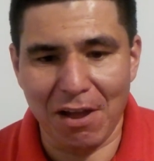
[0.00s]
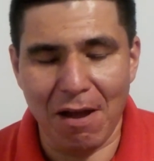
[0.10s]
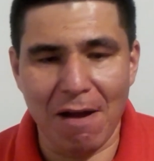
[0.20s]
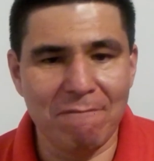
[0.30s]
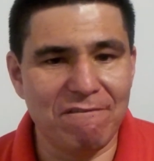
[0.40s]

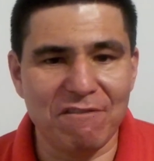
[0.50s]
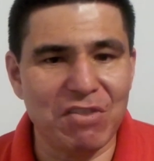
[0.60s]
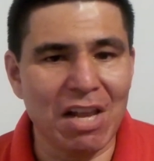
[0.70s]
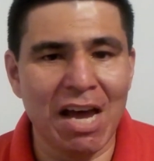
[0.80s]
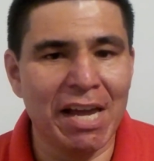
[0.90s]
I'm
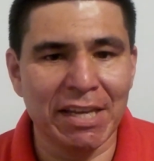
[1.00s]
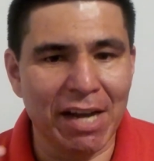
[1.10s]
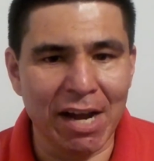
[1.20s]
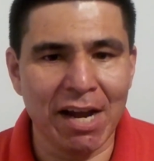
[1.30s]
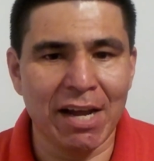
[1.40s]
flying
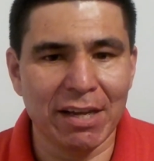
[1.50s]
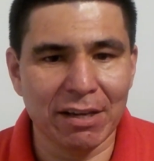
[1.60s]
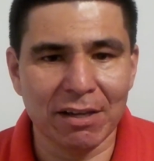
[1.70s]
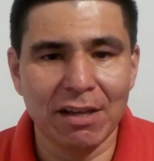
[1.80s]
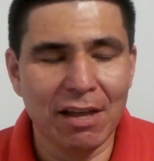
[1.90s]
high.
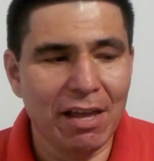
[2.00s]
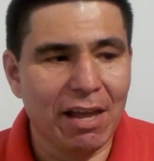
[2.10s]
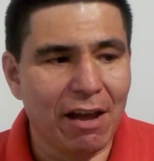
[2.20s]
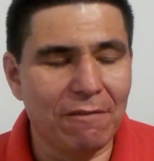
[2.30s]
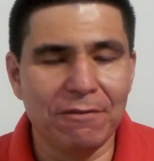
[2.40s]

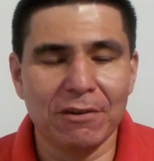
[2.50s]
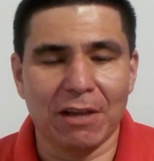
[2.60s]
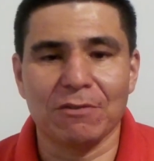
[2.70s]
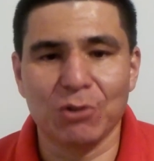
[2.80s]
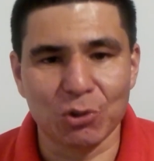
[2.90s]
I feel
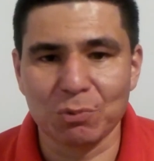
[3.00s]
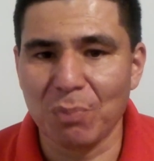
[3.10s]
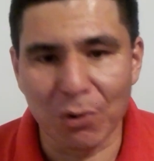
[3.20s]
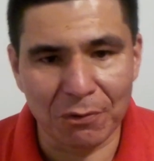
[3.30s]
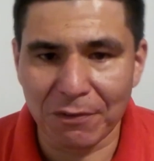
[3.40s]
like there's
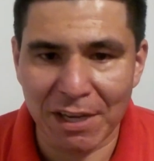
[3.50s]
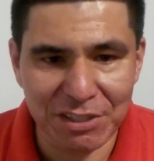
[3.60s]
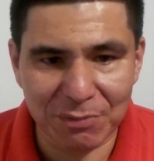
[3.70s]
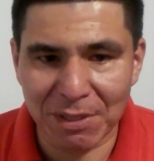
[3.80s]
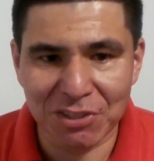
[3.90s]
butterflies
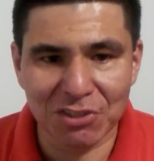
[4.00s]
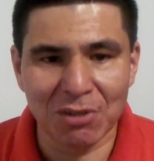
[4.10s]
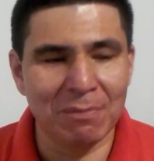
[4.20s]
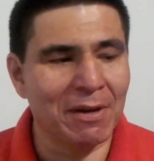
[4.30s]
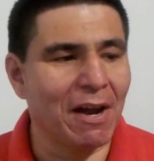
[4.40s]
in my
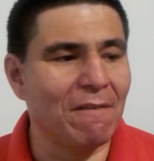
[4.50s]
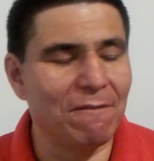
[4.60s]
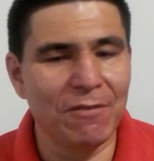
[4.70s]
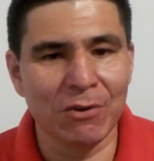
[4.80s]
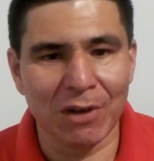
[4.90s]
stomach. I
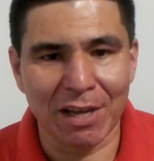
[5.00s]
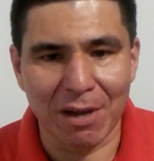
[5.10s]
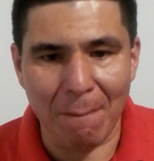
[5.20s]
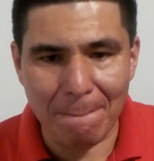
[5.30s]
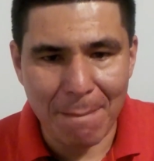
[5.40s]
feel like
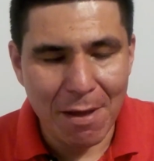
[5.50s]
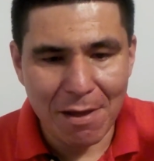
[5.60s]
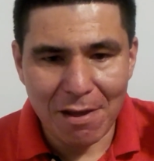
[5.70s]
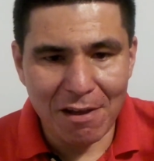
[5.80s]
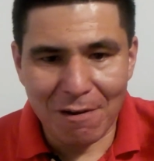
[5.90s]
I'm
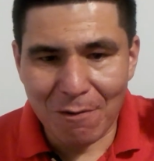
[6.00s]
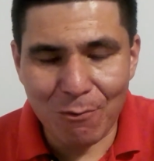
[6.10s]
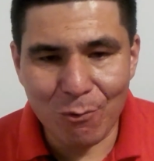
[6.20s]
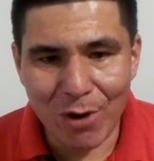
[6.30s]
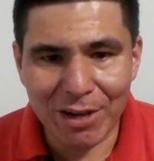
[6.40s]

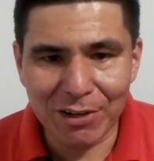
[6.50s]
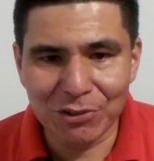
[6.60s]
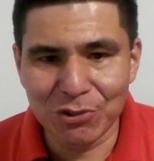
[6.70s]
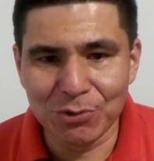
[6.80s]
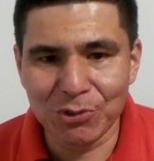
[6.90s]
ready to